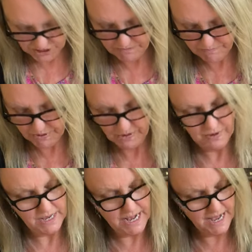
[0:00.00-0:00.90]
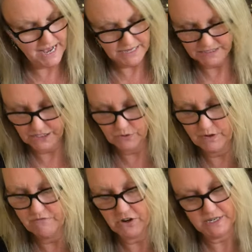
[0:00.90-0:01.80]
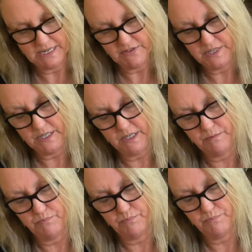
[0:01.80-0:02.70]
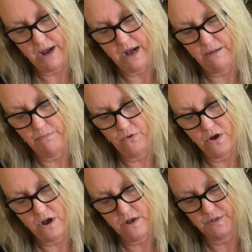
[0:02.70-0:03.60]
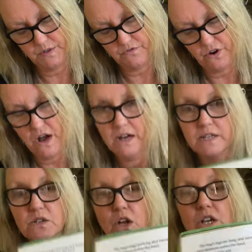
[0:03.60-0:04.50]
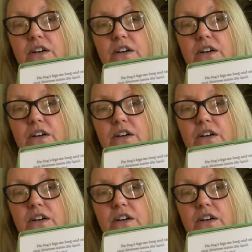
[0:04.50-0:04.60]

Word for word: jump and swim very easily. This is a, a bronze frog, it's called.